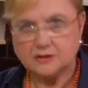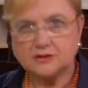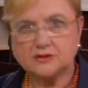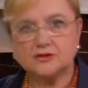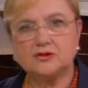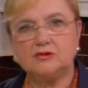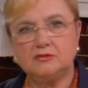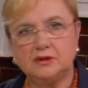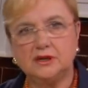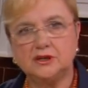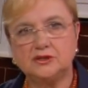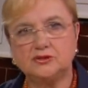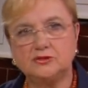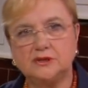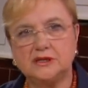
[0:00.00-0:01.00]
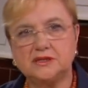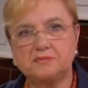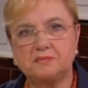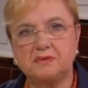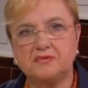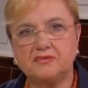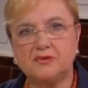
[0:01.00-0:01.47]
So you want to do this
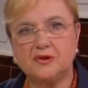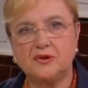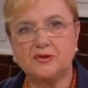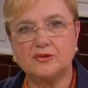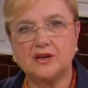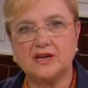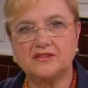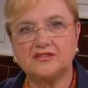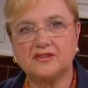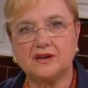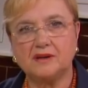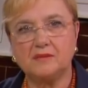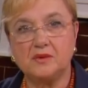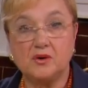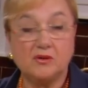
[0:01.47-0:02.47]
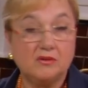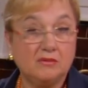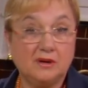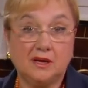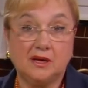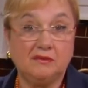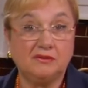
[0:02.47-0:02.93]
before your guests come, or you want
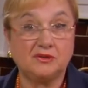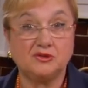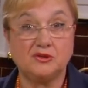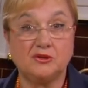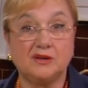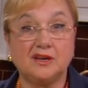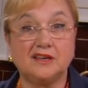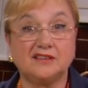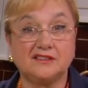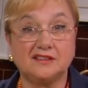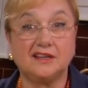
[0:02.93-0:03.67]
to give it to your guests.